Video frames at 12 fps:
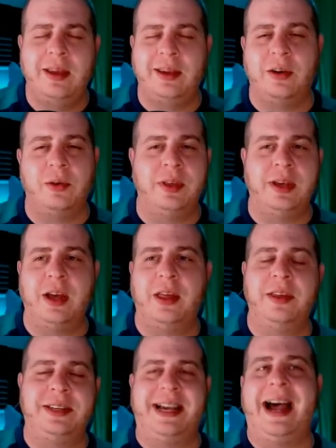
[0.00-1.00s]
you know,
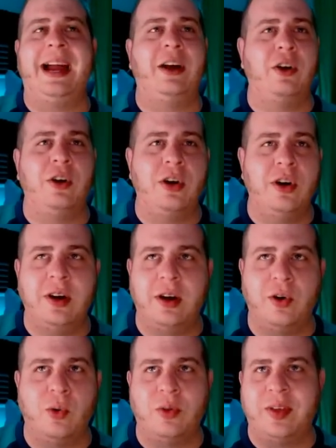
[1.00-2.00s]
the tiger
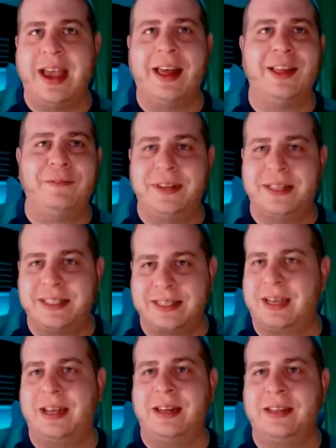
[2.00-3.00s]
or the elephant
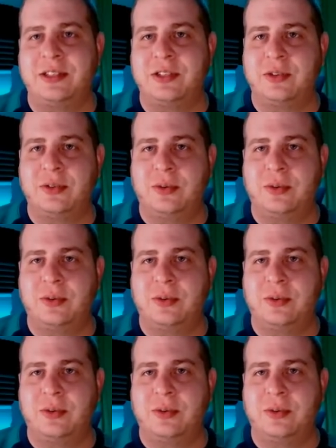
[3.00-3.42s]
skins